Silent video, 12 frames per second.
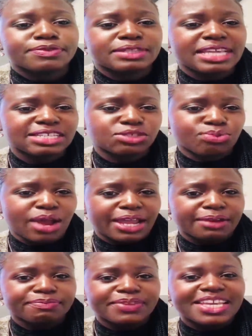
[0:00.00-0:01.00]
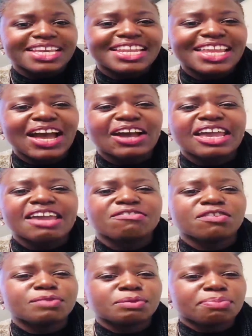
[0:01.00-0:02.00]
That's right. Now, if
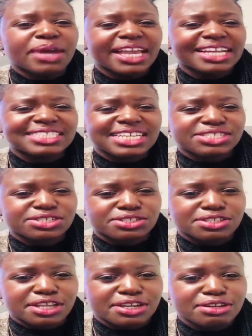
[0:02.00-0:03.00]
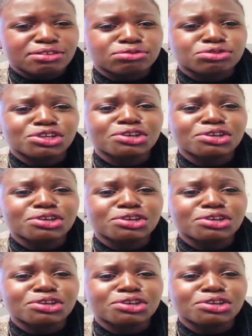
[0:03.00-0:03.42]
you've been paying attention to the news,